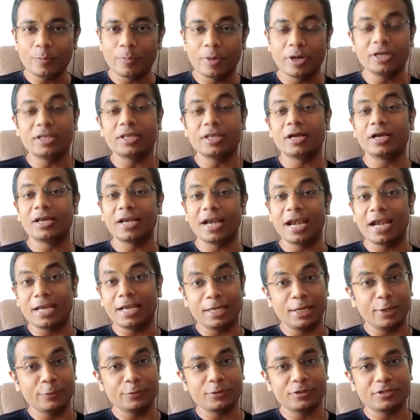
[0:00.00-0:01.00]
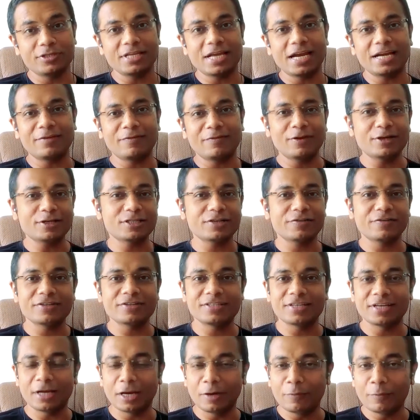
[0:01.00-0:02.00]
But the great news is that Vaishnav
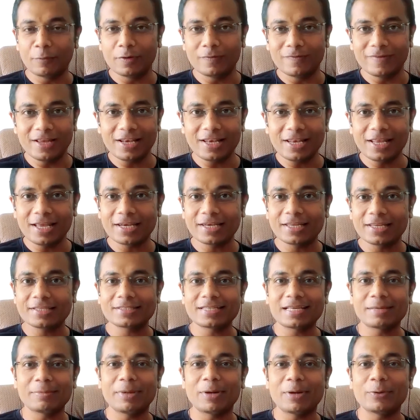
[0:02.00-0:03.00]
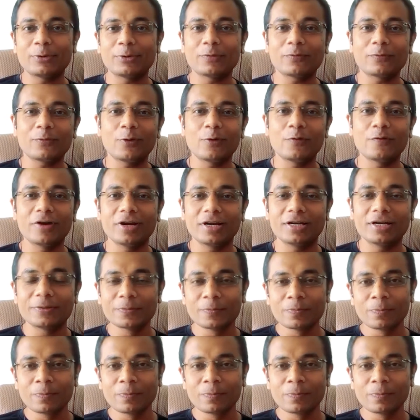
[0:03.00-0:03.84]
has recovered well and has come out of COVID